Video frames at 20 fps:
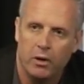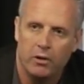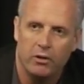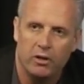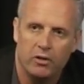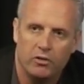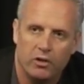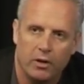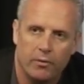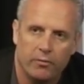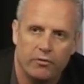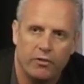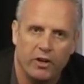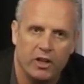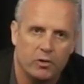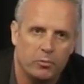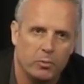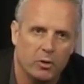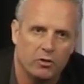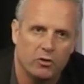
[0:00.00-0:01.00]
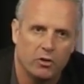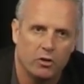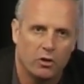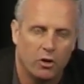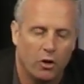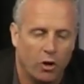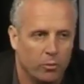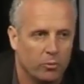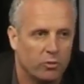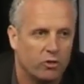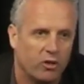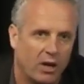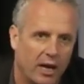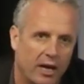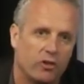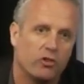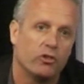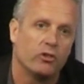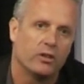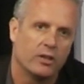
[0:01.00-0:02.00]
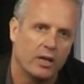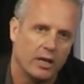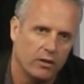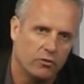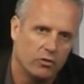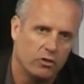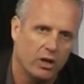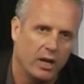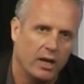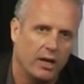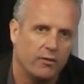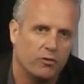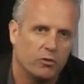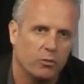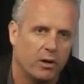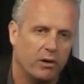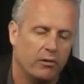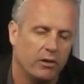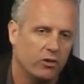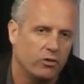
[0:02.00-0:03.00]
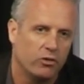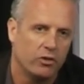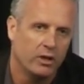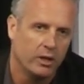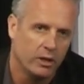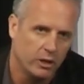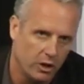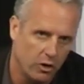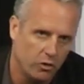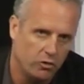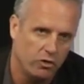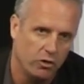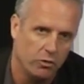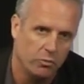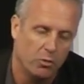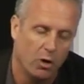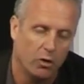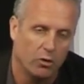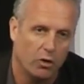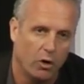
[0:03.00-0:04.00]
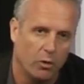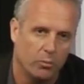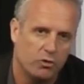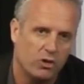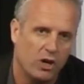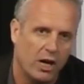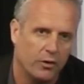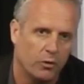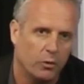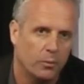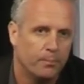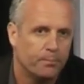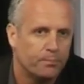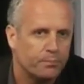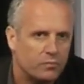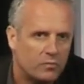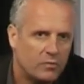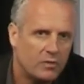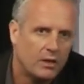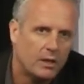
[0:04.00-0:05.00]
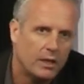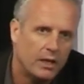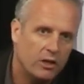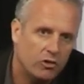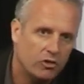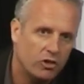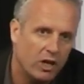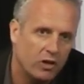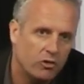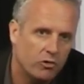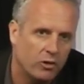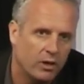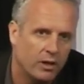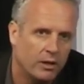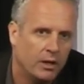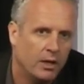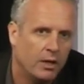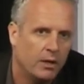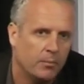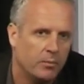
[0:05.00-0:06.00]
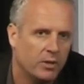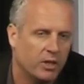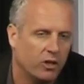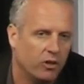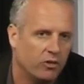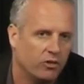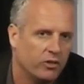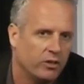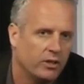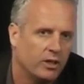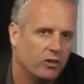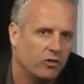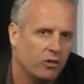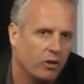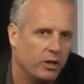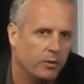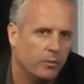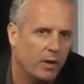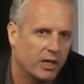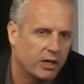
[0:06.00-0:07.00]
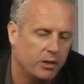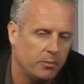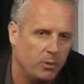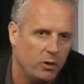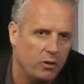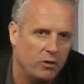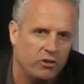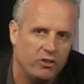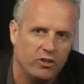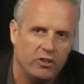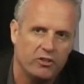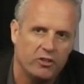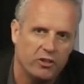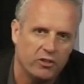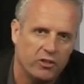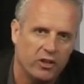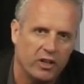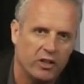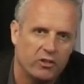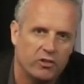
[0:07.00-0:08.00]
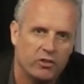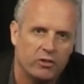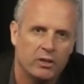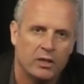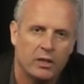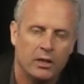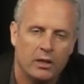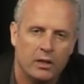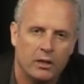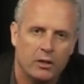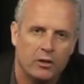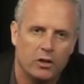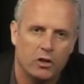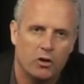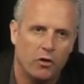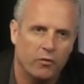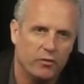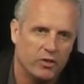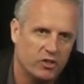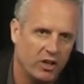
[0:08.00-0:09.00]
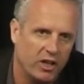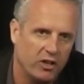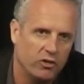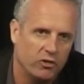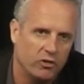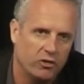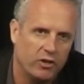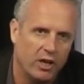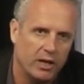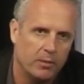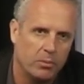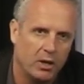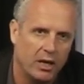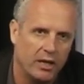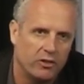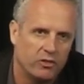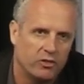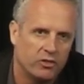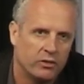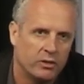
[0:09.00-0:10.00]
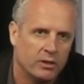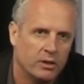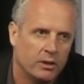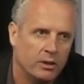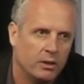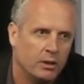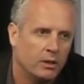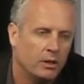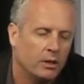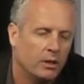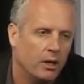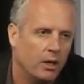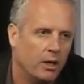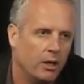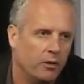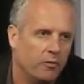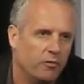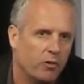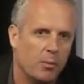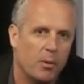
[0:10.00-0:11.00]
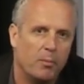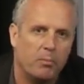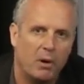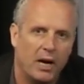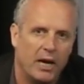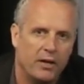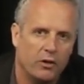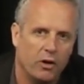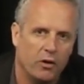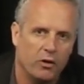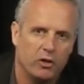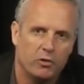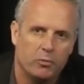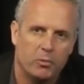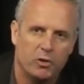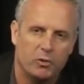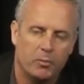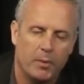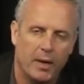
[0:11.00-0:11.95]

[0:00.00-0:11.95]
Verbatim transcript: whether it's on um, facebook.com slash king of shaves, whether it's youtube.com channel, etc. Because it's only where communities exist that conversations take place. And from a brand owner's